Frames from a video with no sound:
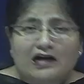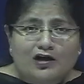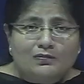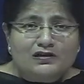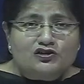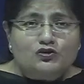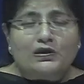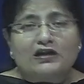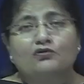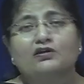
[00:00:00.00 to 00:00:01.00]
how much to
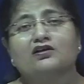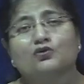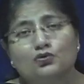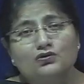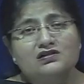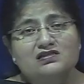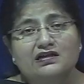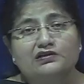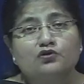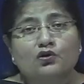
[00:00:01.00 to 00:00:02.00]
allocate, who
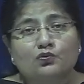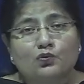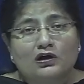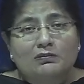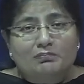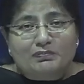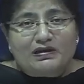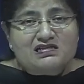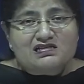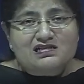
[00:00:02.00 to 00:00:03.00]
decides on what
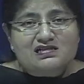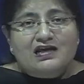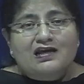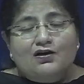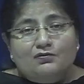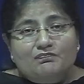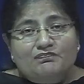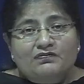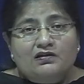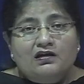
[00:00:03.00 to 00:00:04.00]
basis
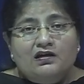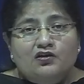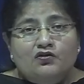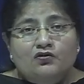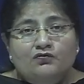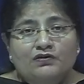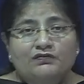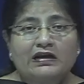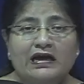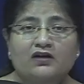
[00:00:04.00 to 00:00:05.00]
we
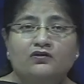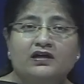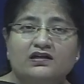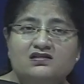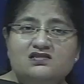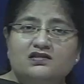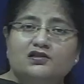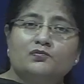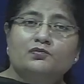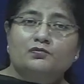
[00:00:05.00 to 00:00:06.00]
will allocate a
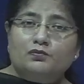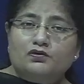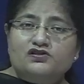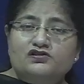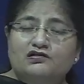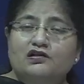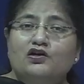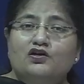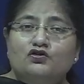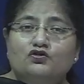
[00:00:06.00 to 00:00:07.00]
certain proportion
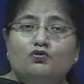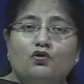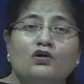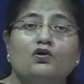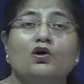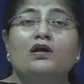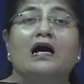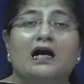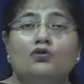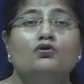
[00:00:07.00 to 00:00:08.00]
to, or
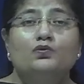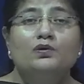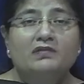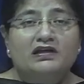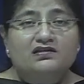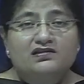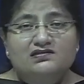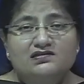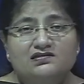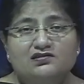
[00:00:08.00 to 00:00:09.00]
how do we make these
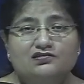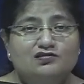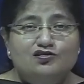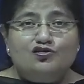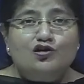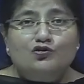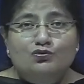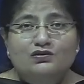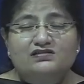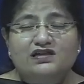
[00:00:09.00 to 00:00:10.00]
decisions? It's not
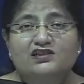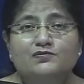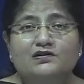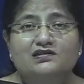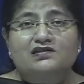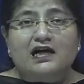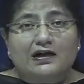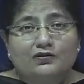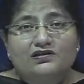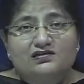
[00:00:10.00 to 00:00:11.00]
who decides, but it's
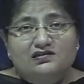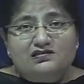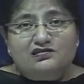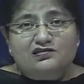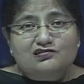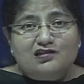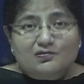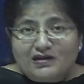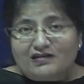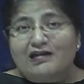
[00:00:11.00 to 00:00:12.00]
how these decisions are
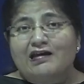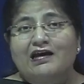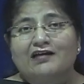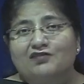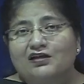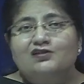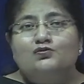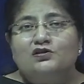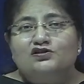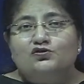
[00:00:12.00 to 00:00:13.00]
made, and that is
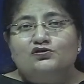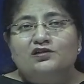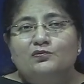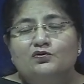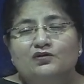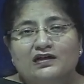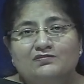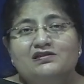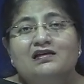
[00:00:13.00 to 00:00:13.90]
what social program